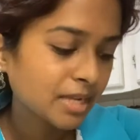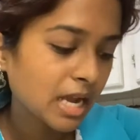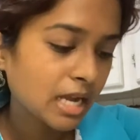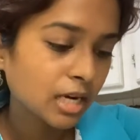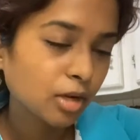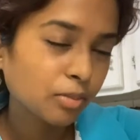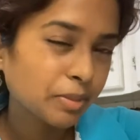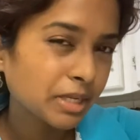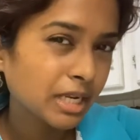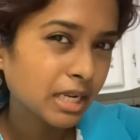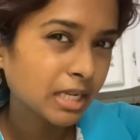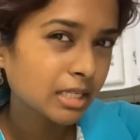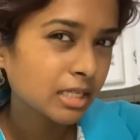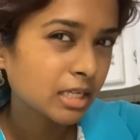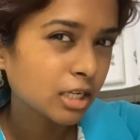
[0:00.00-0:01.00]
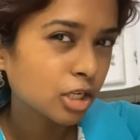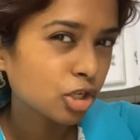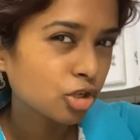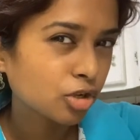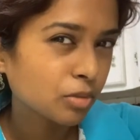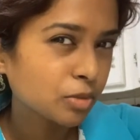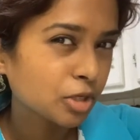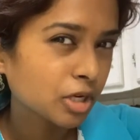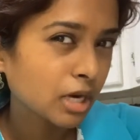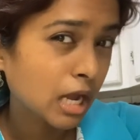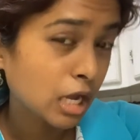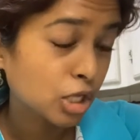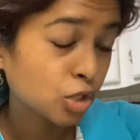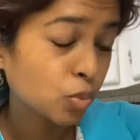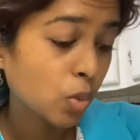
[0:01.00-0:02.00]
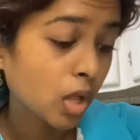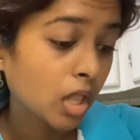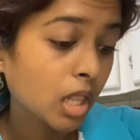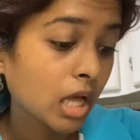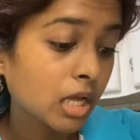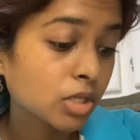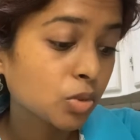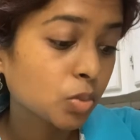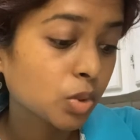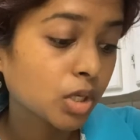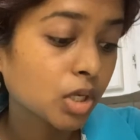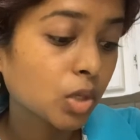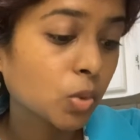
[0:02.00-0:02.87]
and I'll put the links in the description as well as we